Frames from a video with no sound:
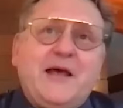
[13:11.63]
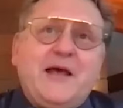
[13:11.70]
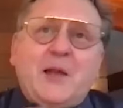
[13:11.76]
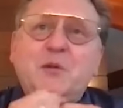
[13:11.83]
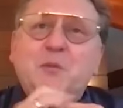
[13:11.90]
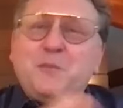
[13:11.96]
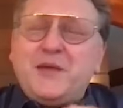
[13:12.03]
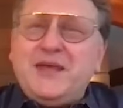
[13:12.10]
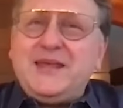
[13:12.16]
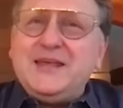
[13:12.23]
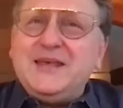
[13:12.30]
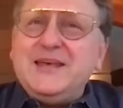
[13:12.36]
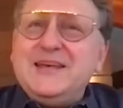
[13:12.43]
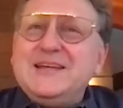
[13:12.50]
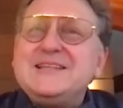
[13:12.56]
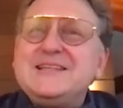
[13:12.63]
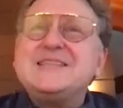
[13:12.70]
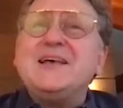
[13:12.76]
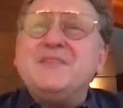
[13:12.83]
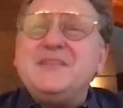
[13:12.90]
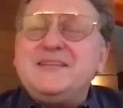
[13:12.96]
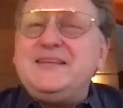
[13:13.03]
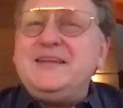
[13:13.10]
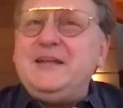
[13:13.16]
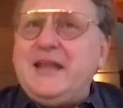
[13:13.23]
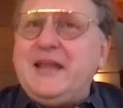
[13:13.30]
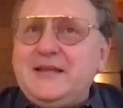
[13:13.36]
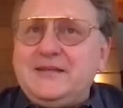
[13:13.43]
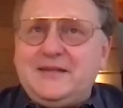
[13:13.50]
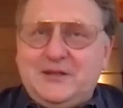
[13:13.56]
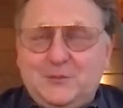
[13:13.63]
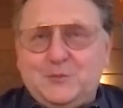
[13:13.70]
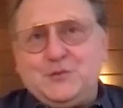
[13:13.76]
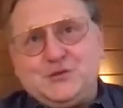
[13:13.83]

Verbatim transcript: I'd be paying 17, 18 hmm.